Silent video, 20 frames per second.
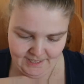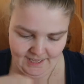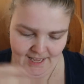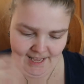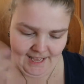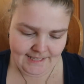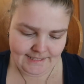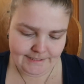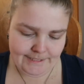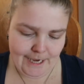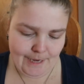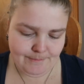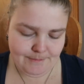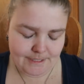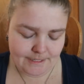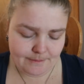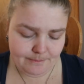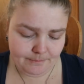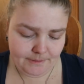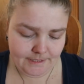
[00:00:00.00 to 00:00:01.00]
and time
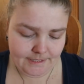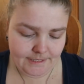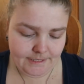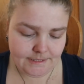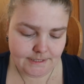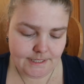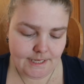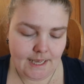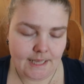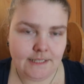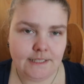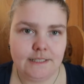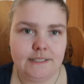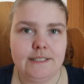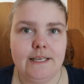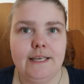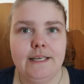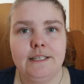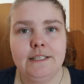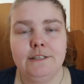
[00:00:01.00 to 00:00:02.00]
to complete, and it
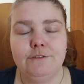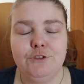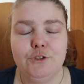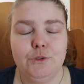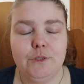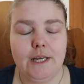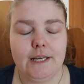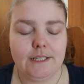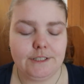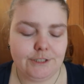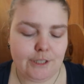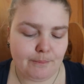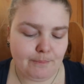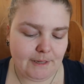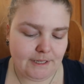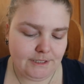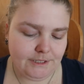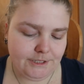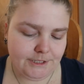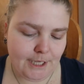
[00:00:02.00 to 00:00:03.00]
take gives you like a
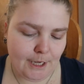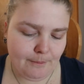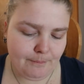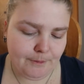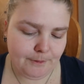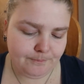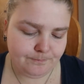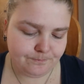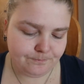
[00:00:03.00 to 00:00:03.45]
step-by-step